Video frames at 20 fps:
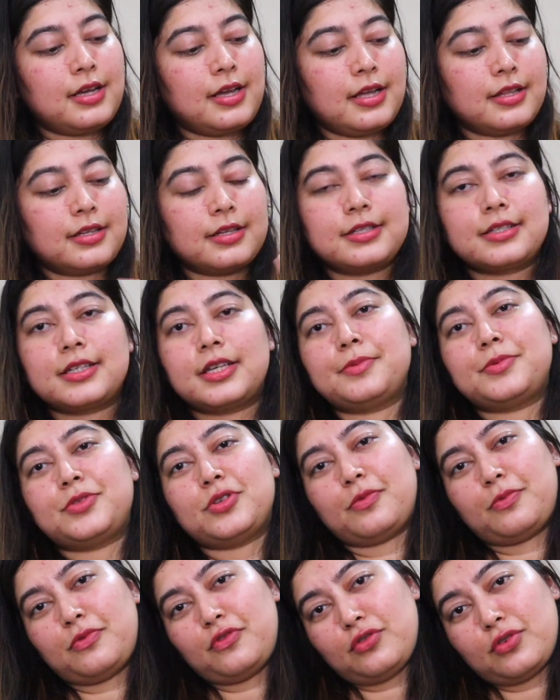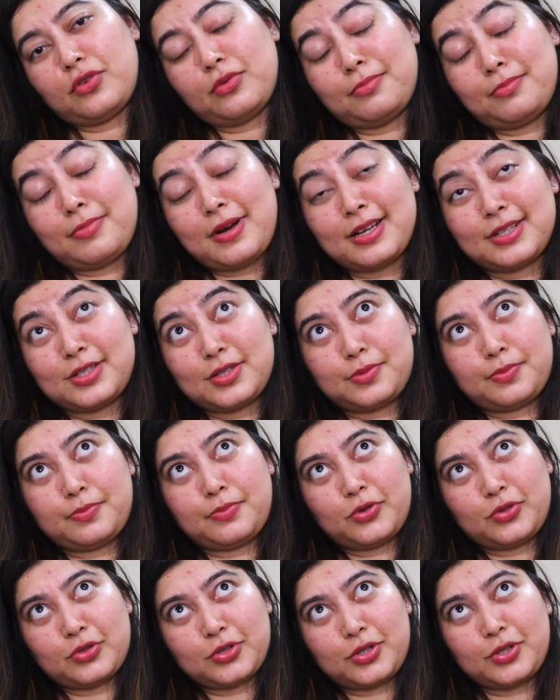And this keeps your
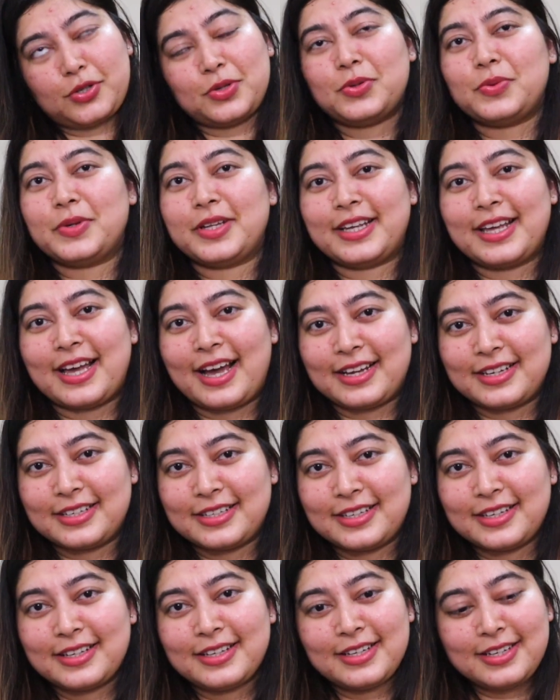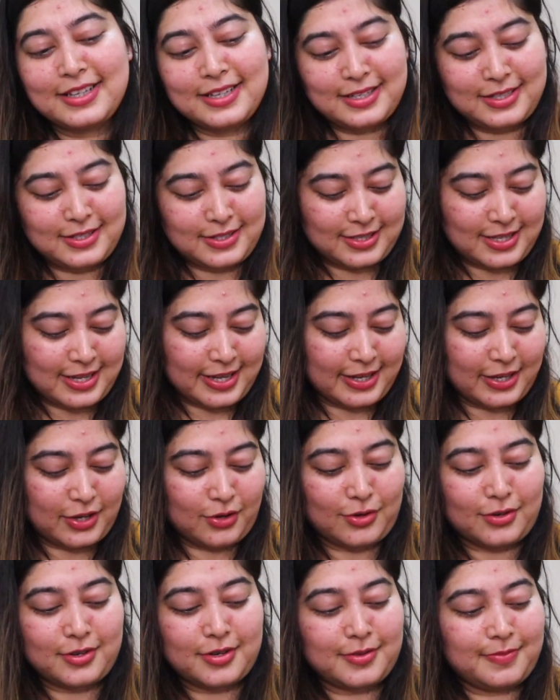passport very handy. It's like
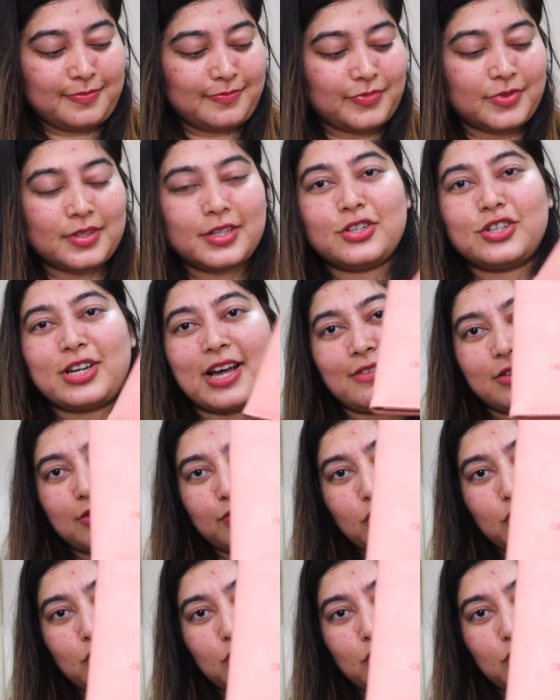your travel